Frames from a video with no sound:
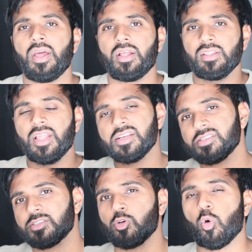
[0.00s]

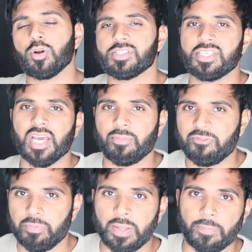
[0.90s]
less touristy type
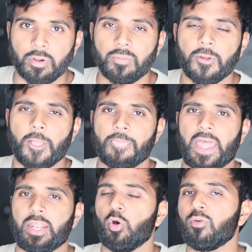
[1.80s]
of people,
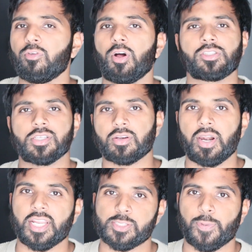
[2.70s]
and overall just a
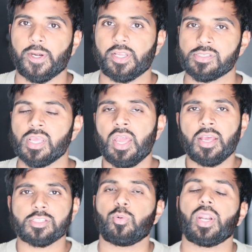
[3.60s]
great experience.
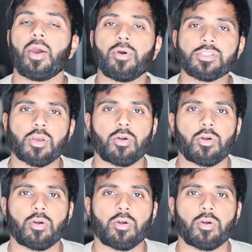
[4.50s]
So when I went to